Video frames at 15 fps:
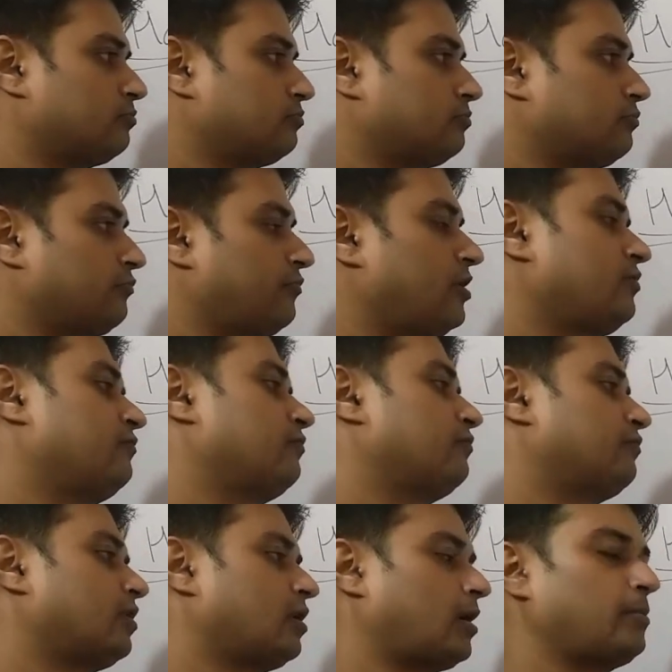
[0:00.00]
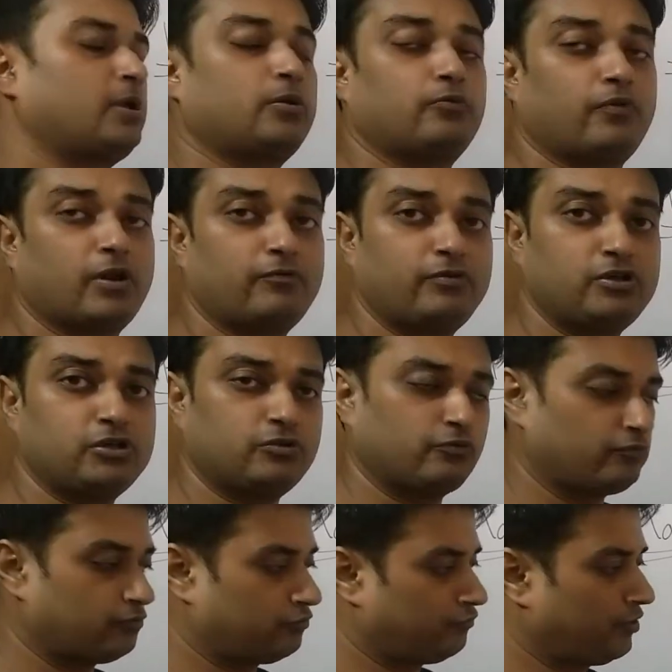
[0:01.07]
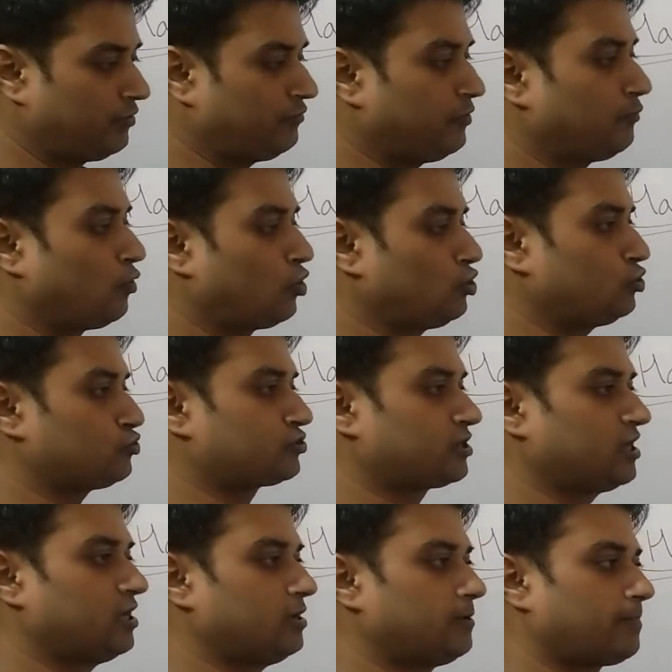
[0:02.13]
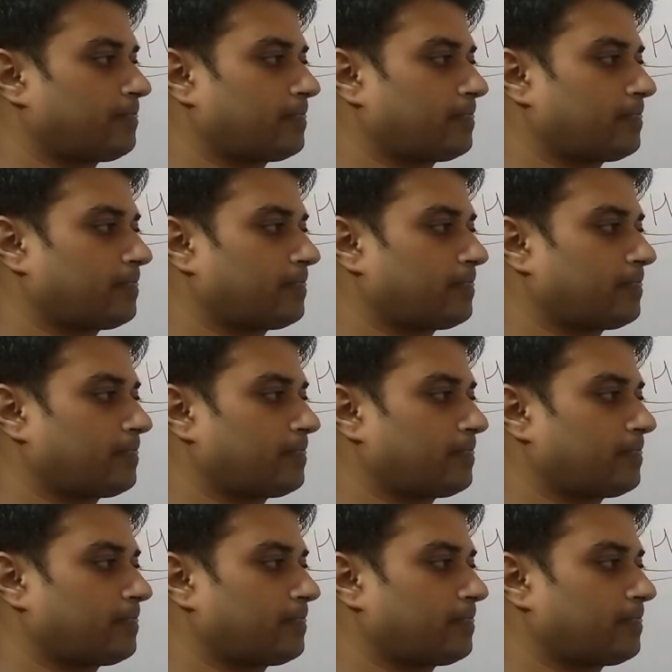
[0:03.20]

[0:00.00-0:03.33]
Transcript: when we want to say